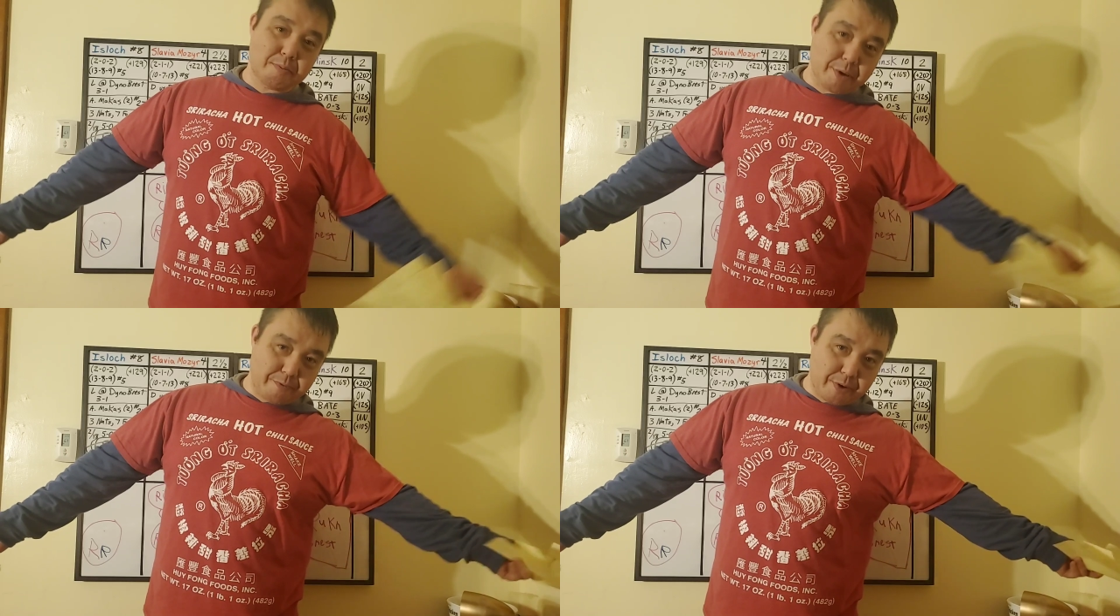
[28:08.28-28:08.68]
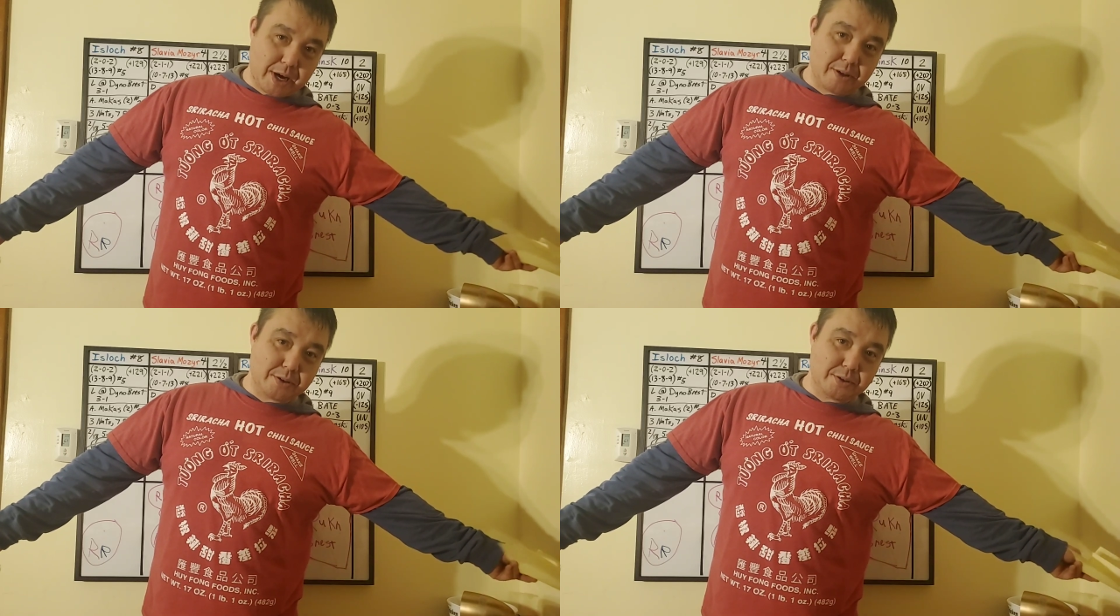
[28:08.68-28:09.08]
My
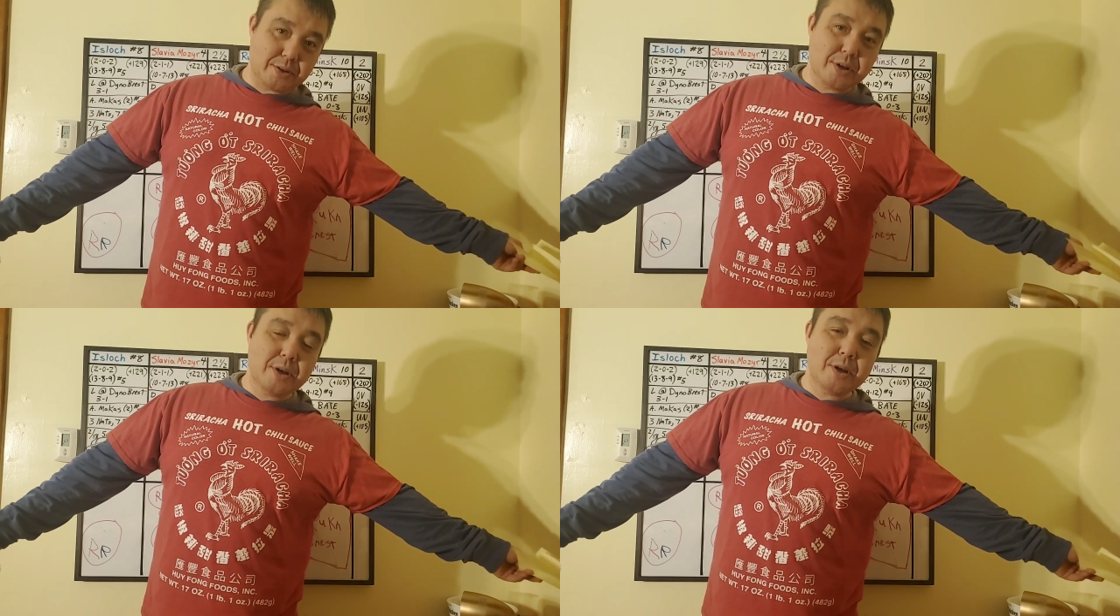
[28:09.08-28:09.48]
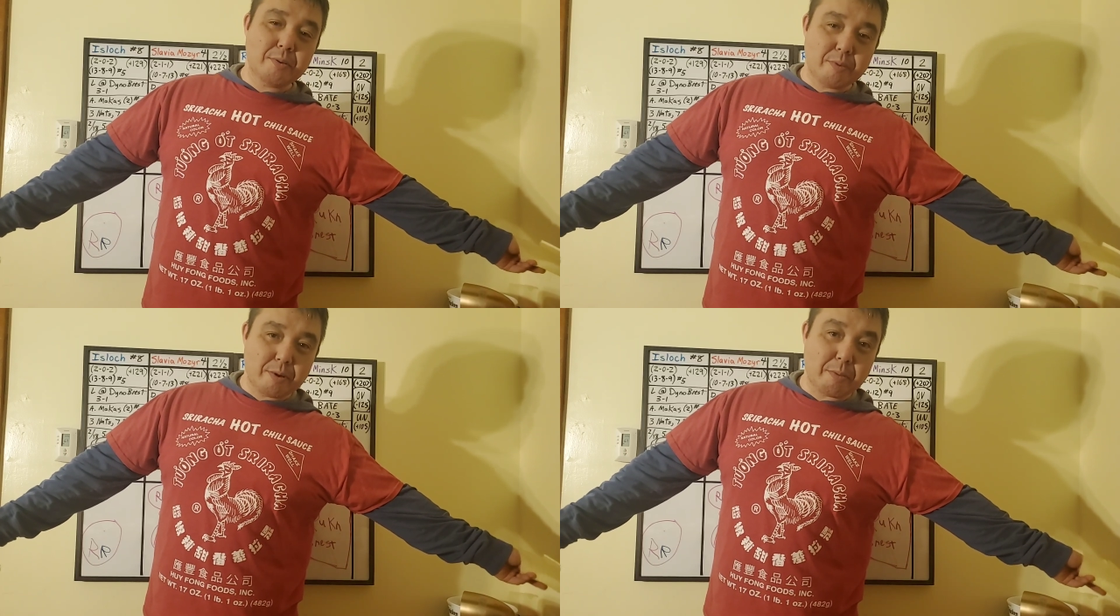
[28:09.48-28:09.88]
father's
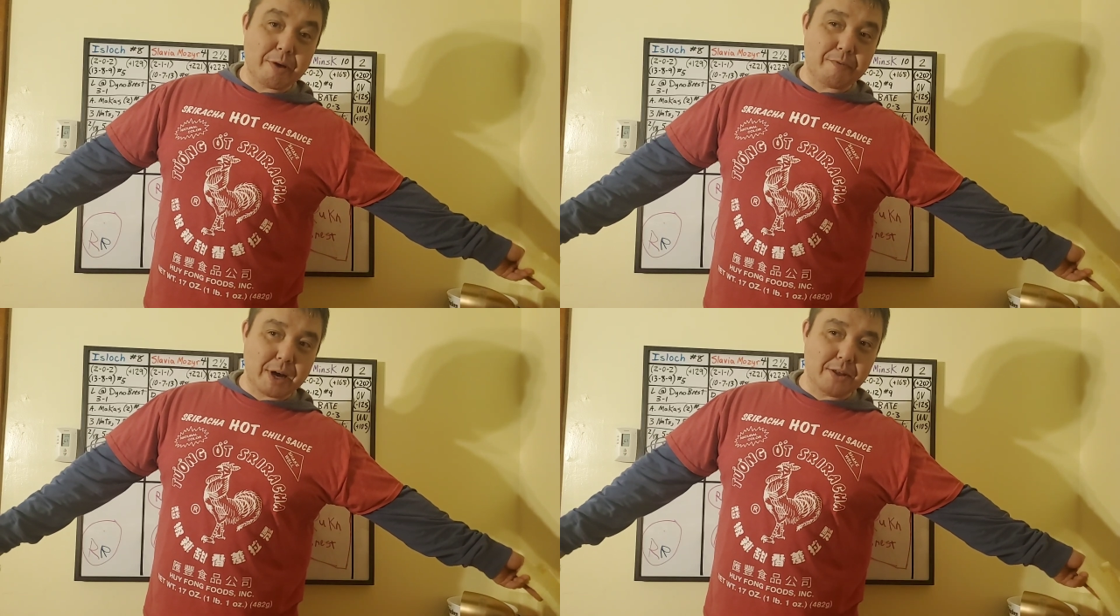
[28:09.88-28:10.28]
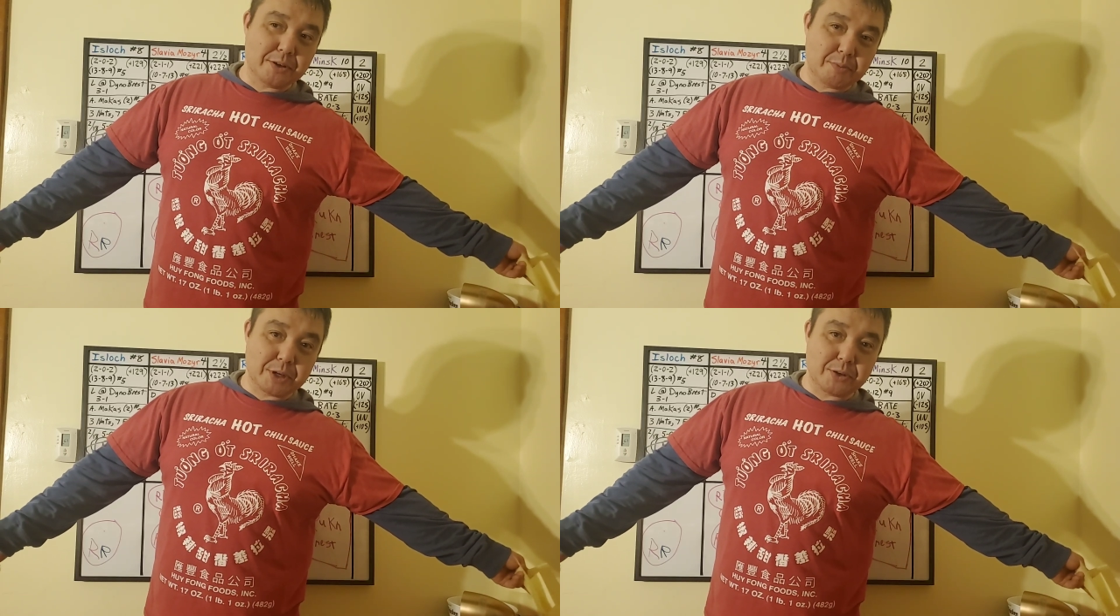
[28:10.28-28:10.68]

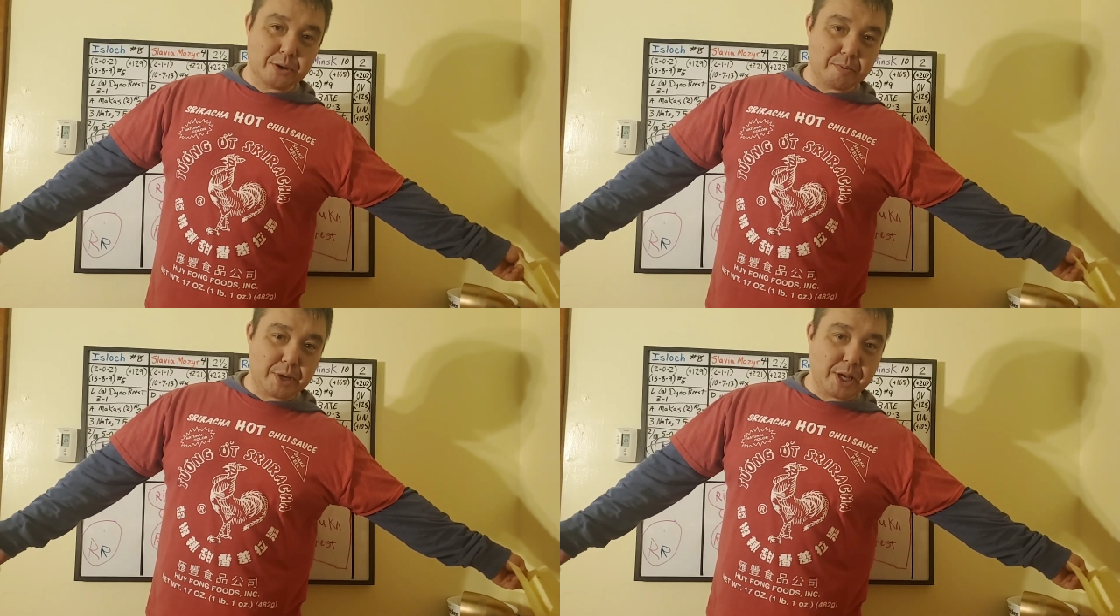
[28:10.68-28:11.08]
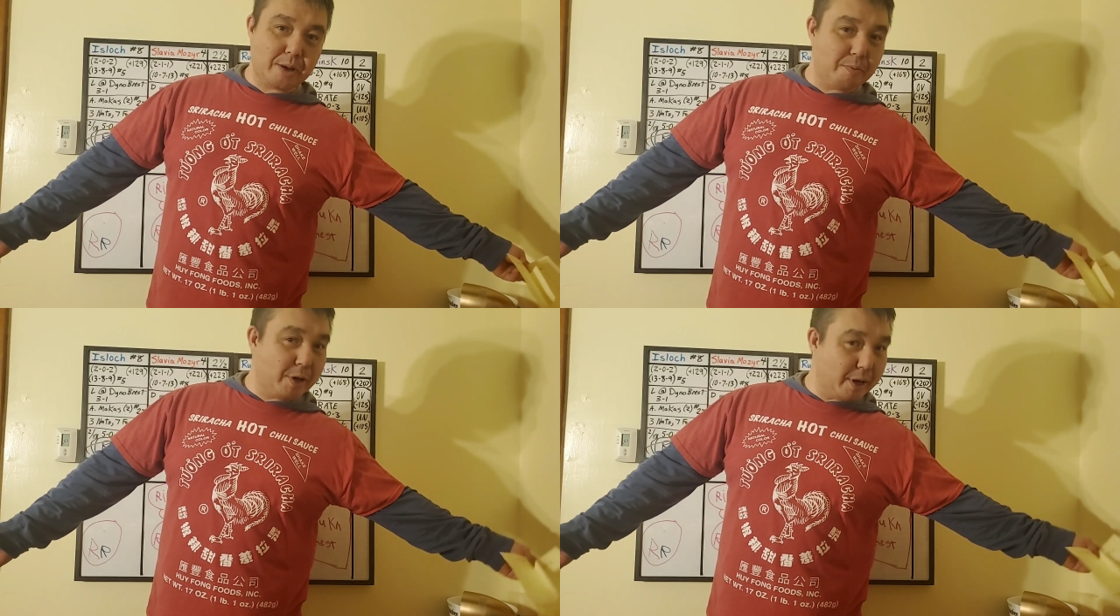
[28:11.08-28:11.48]
mixed
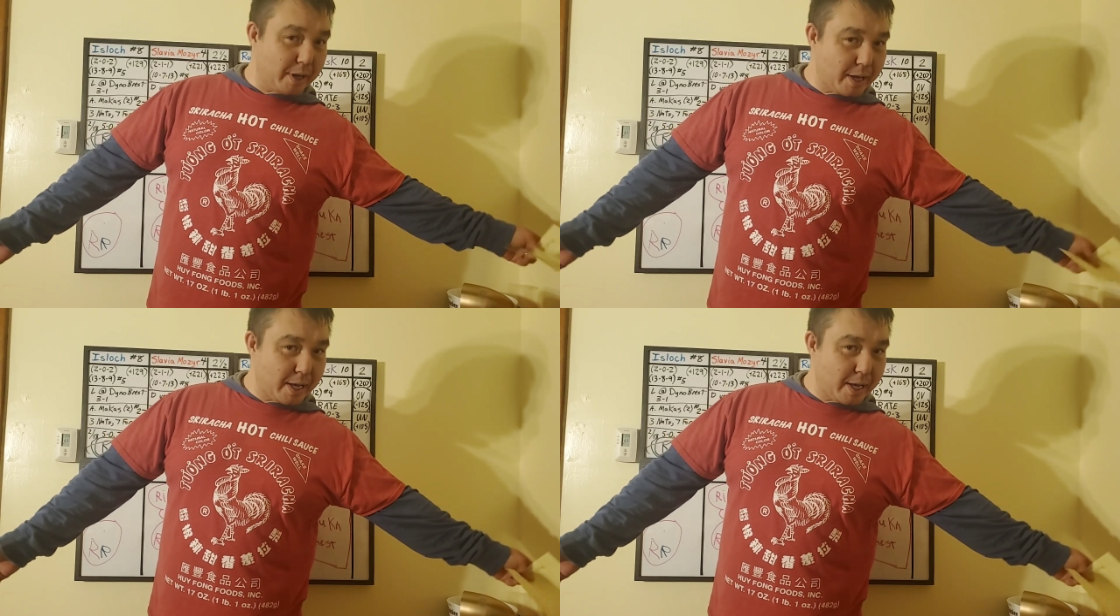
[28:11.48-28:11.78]
European, but